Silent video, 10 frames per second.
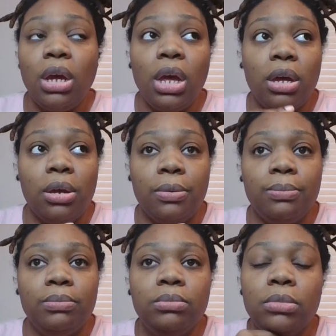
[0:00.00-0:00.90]

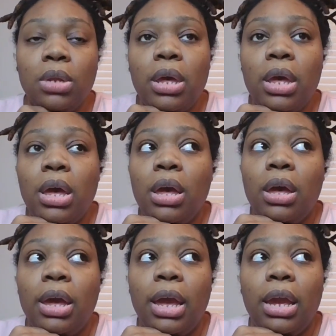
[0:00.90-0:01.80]
Um,
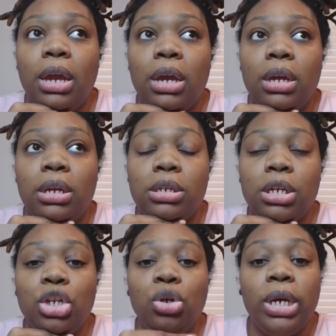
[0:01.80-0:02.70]
and
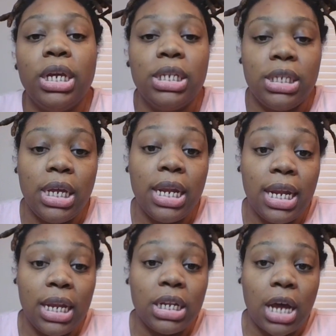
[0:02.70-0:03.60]
you can send
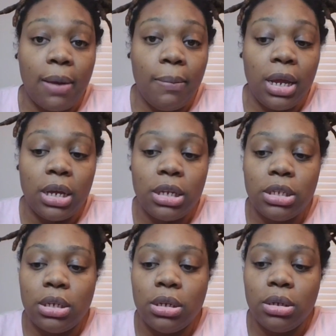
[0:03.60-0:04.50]
in
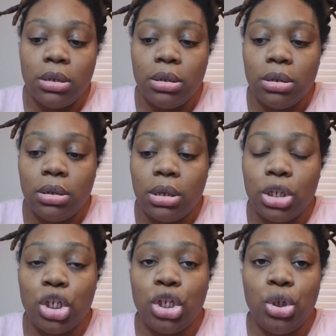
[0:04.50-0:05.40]
topics
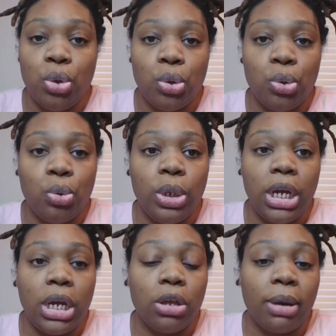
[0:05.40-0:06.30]
to
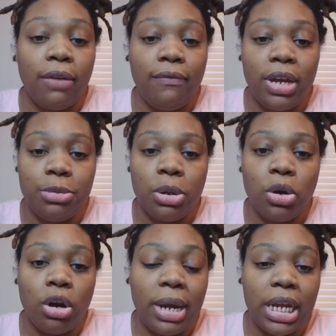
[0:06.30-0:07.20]
either my
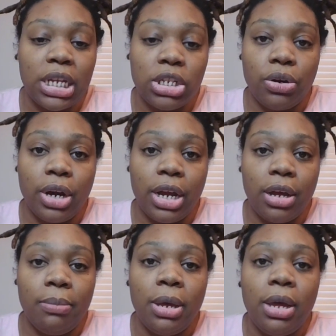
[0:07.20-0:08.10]
Facebook or my
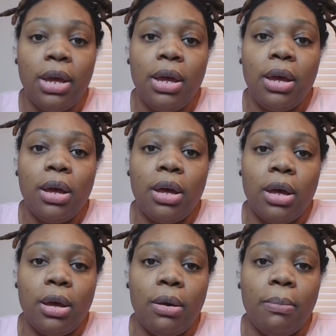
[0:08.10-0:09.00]
Instagram,
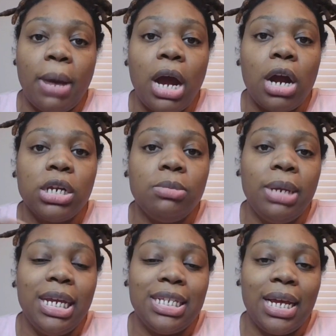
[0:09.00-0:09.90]
My Heart
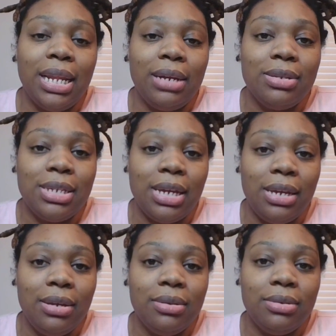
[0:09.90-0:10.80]
Speaks
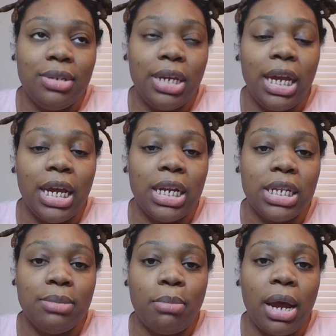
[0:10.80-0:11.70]
LLC. Again,
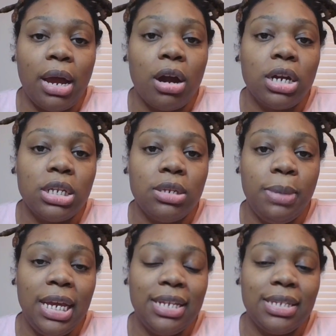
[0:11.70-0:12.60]
it's My Heart
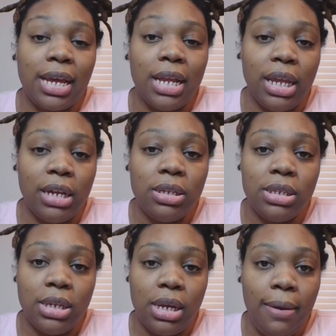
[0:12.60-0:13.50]
Speaks
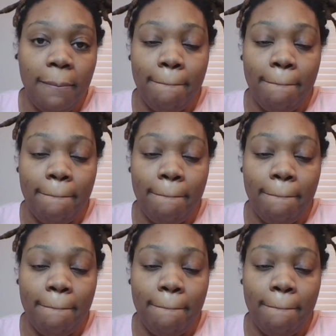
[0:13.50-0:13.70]
LLC.